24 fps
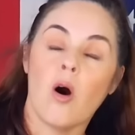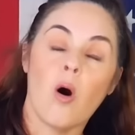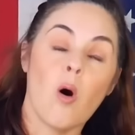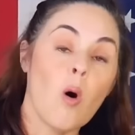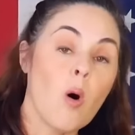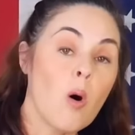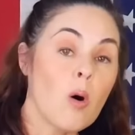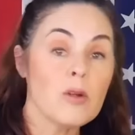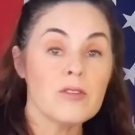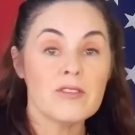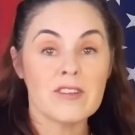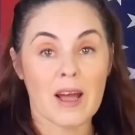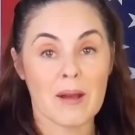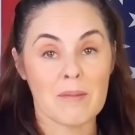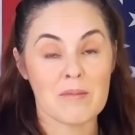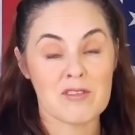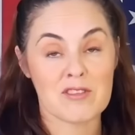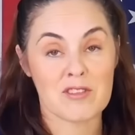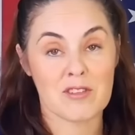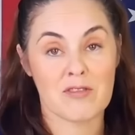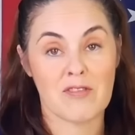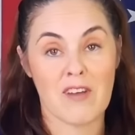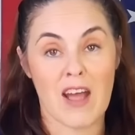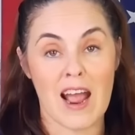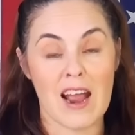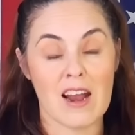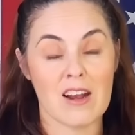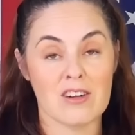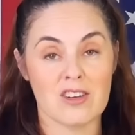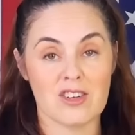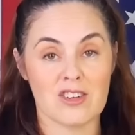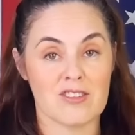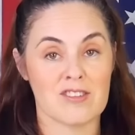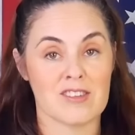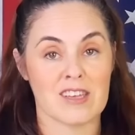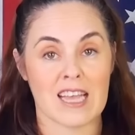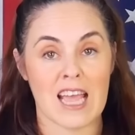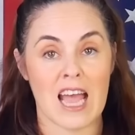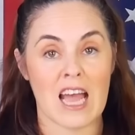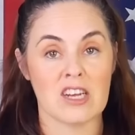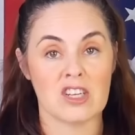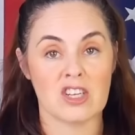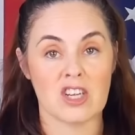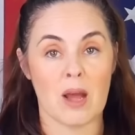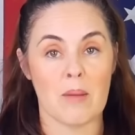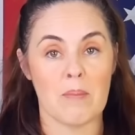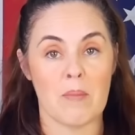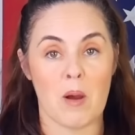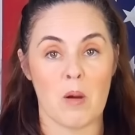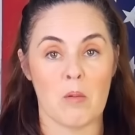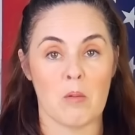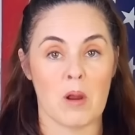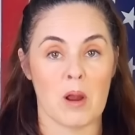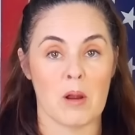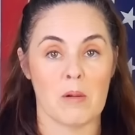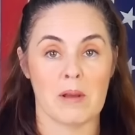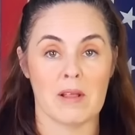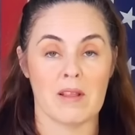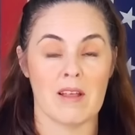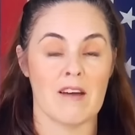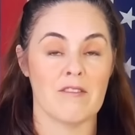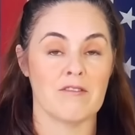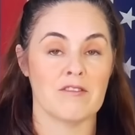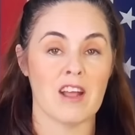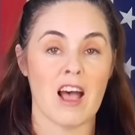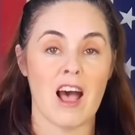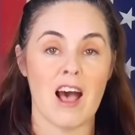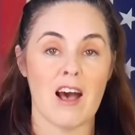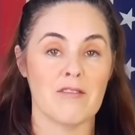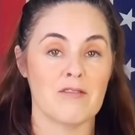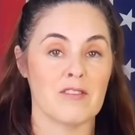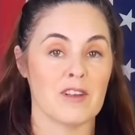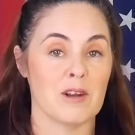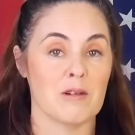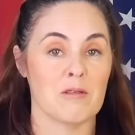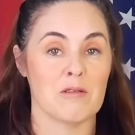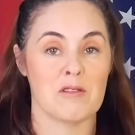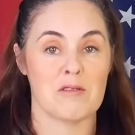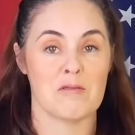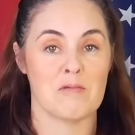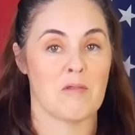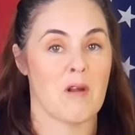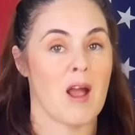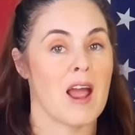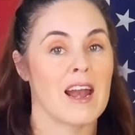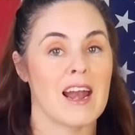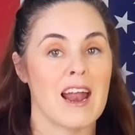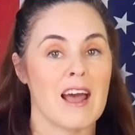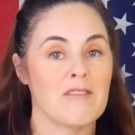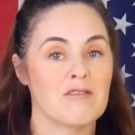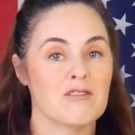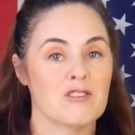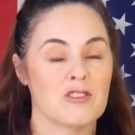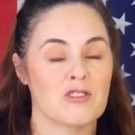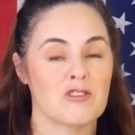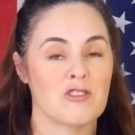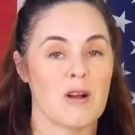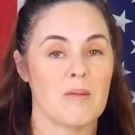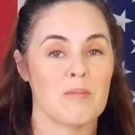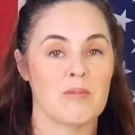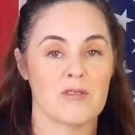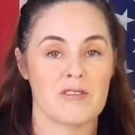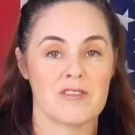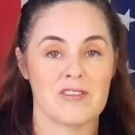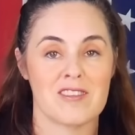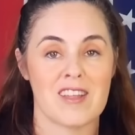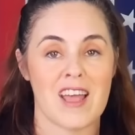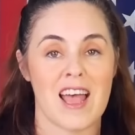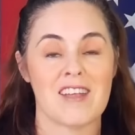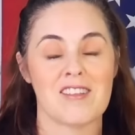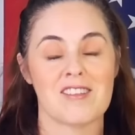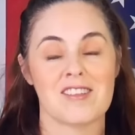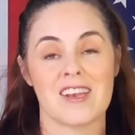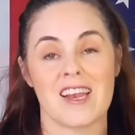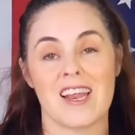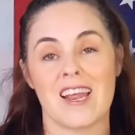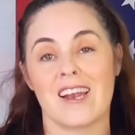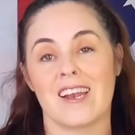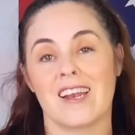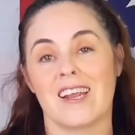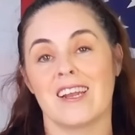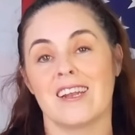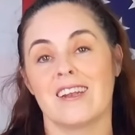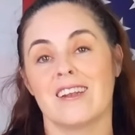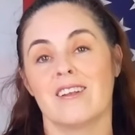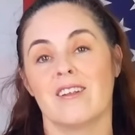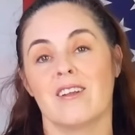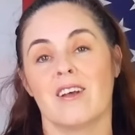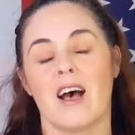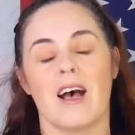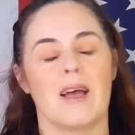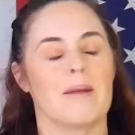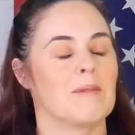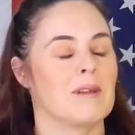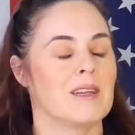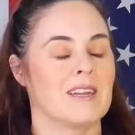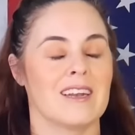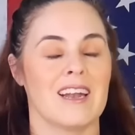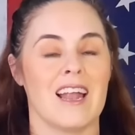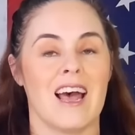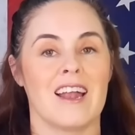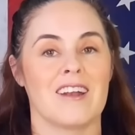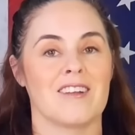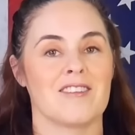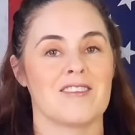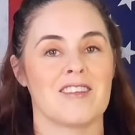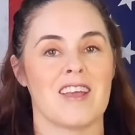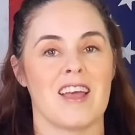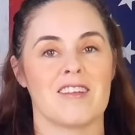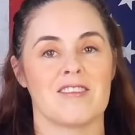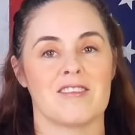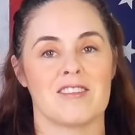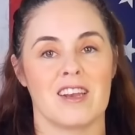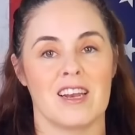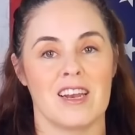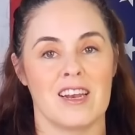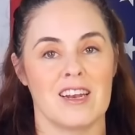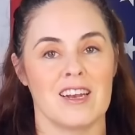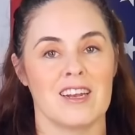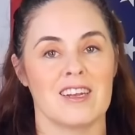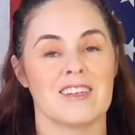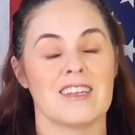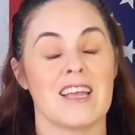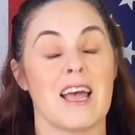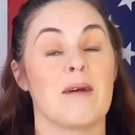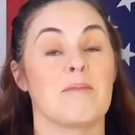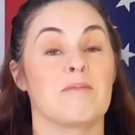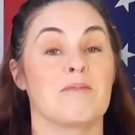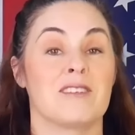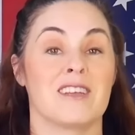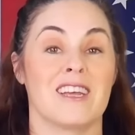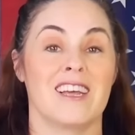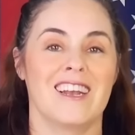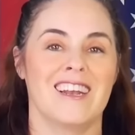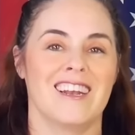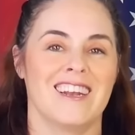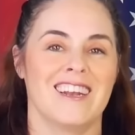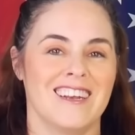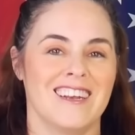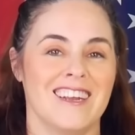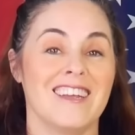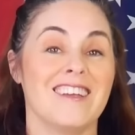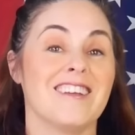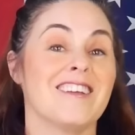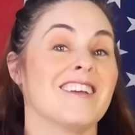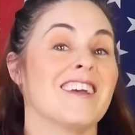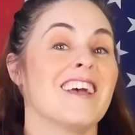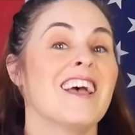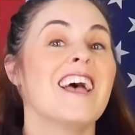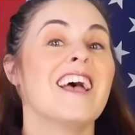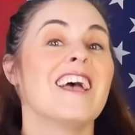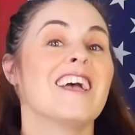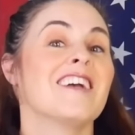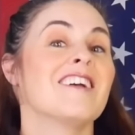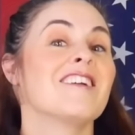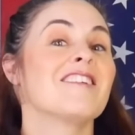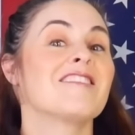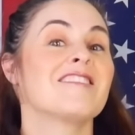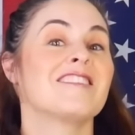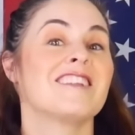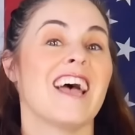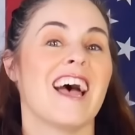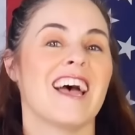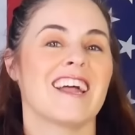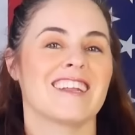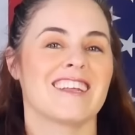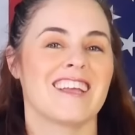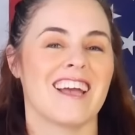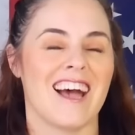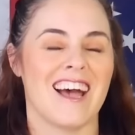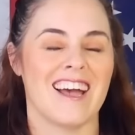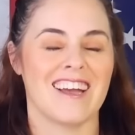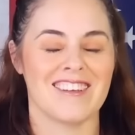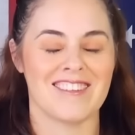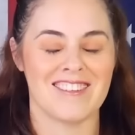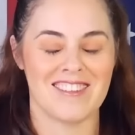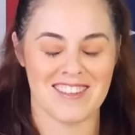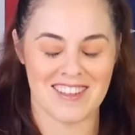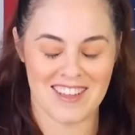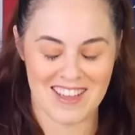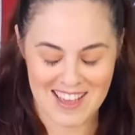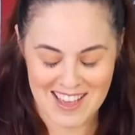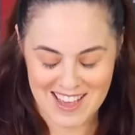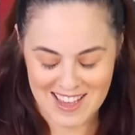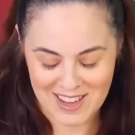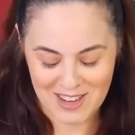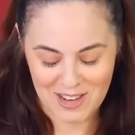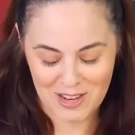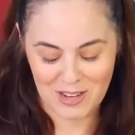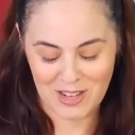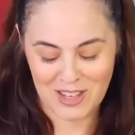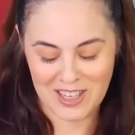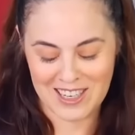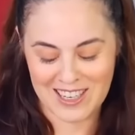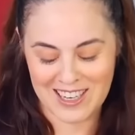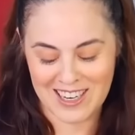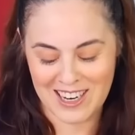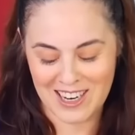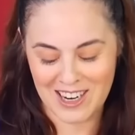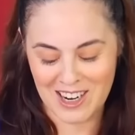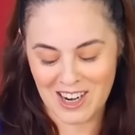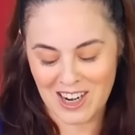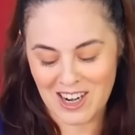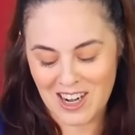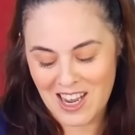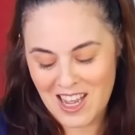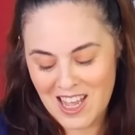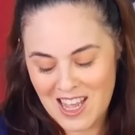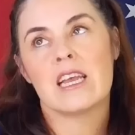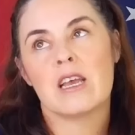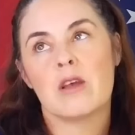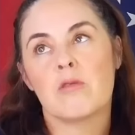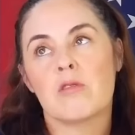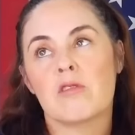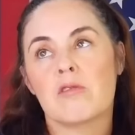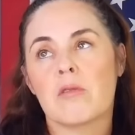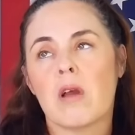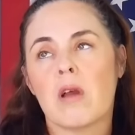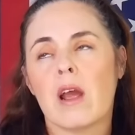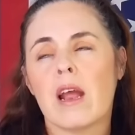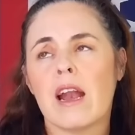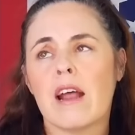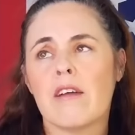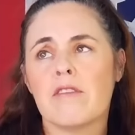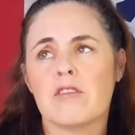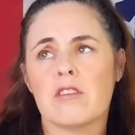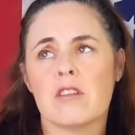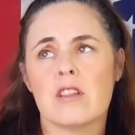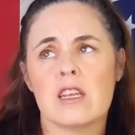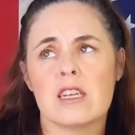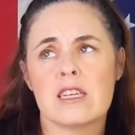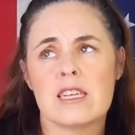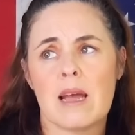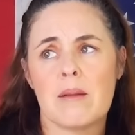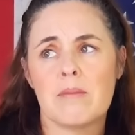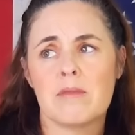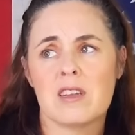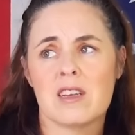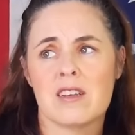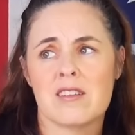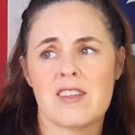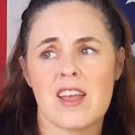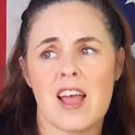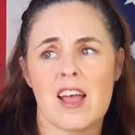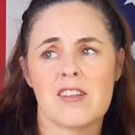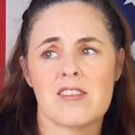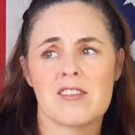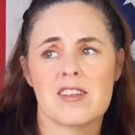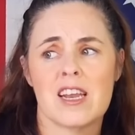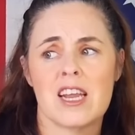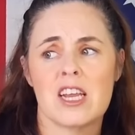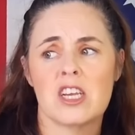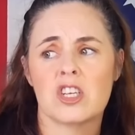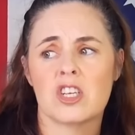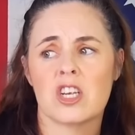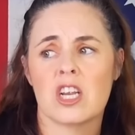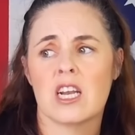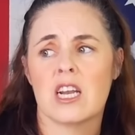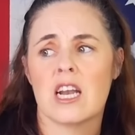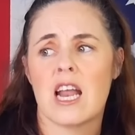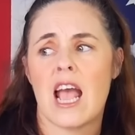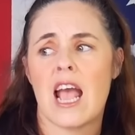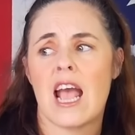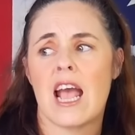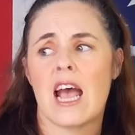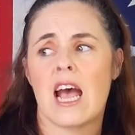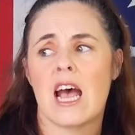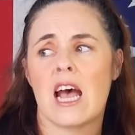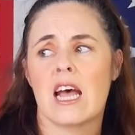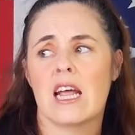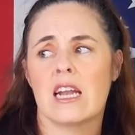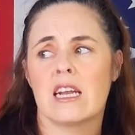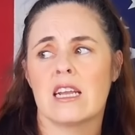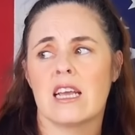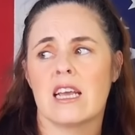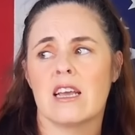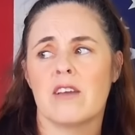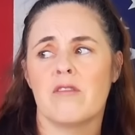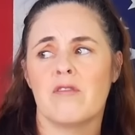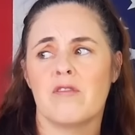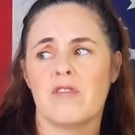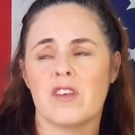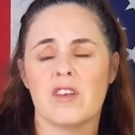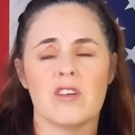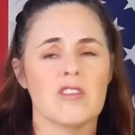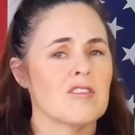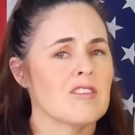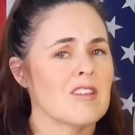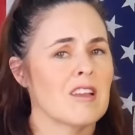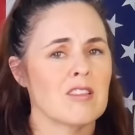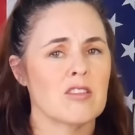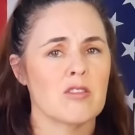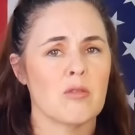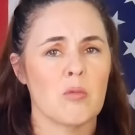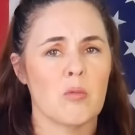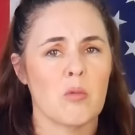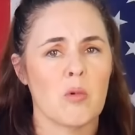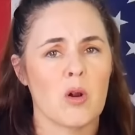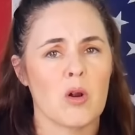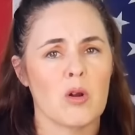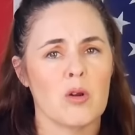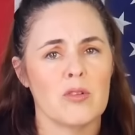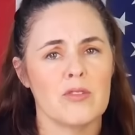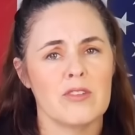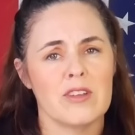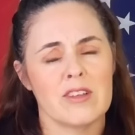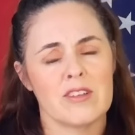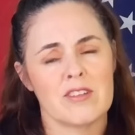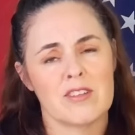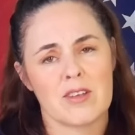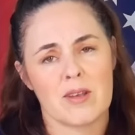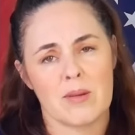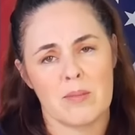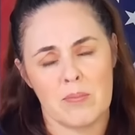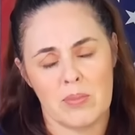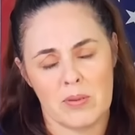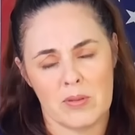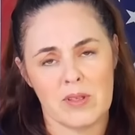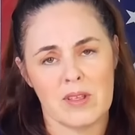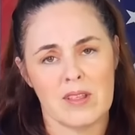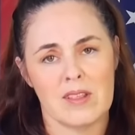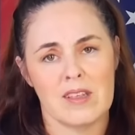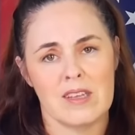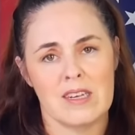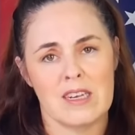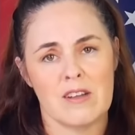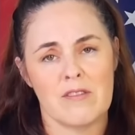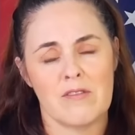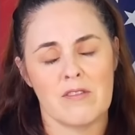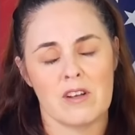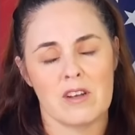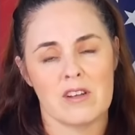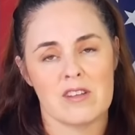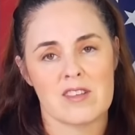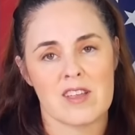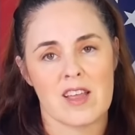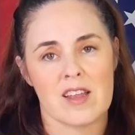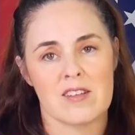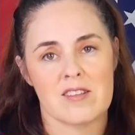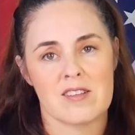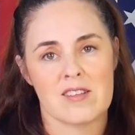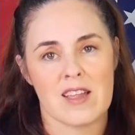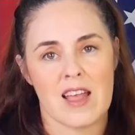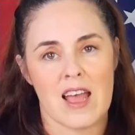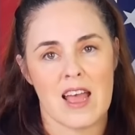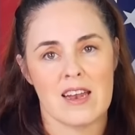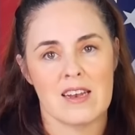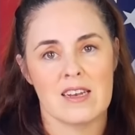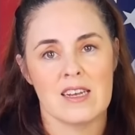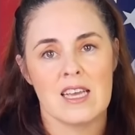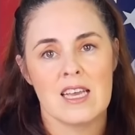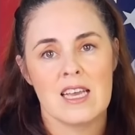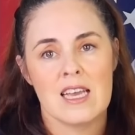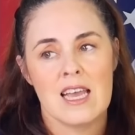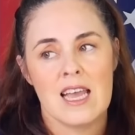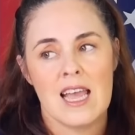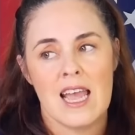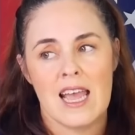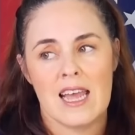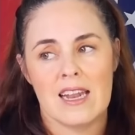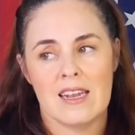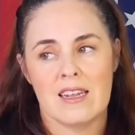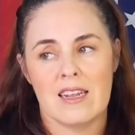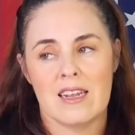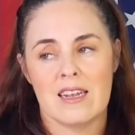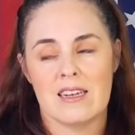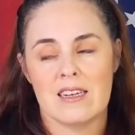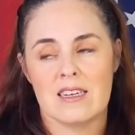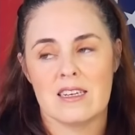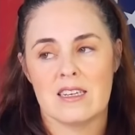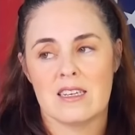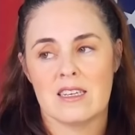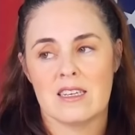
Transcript: old dumpster fire just to catch up on where we left off and it was right after trump was assassinated i mean not assassinated attempted he he's dead guys you didn't hear it was right after the attempted assassination and it feels like the world is completely different since then and